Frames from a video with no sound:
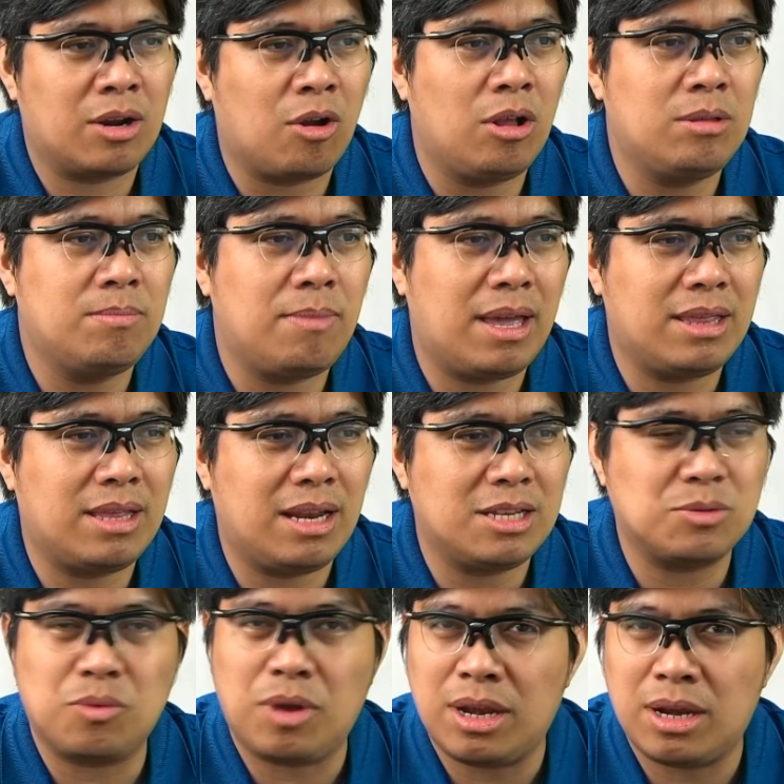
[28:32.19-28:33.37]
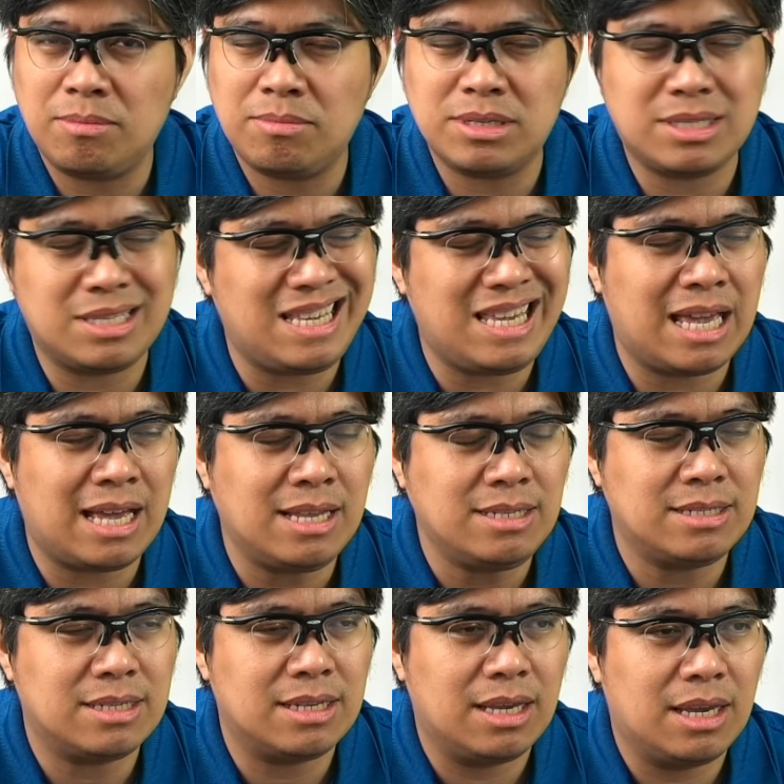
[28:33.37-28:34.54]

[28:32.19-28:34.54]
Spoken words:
gold medalist winner, Miss Diaz.